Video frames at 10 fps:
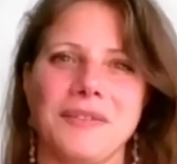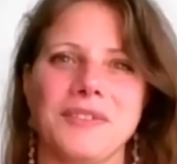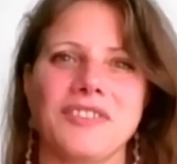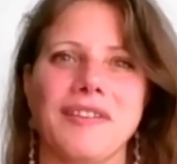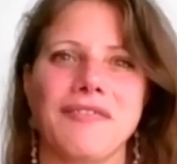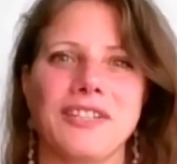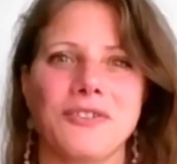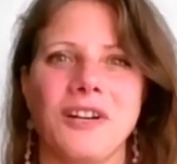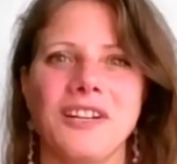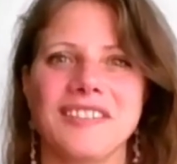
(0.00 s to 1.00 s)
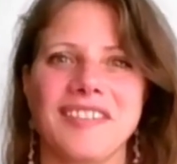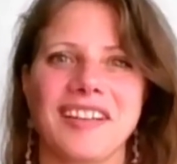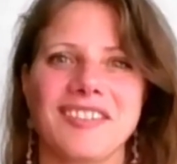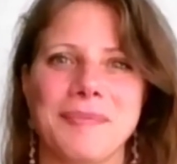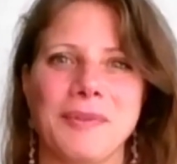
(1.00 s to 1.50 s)
I was traveling to Ireland
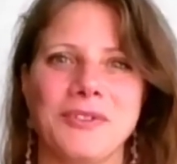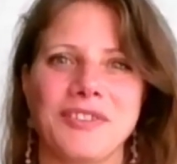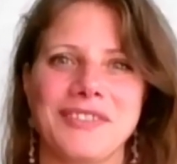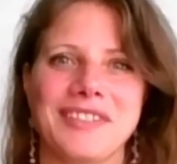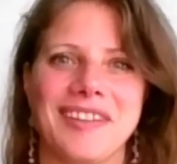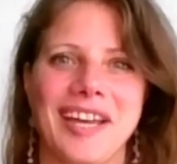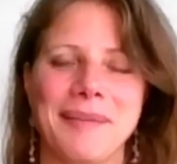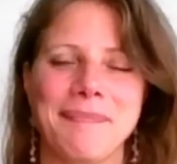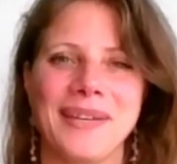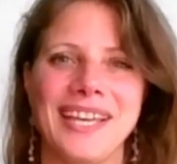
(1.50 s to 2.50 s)
actually most of the time.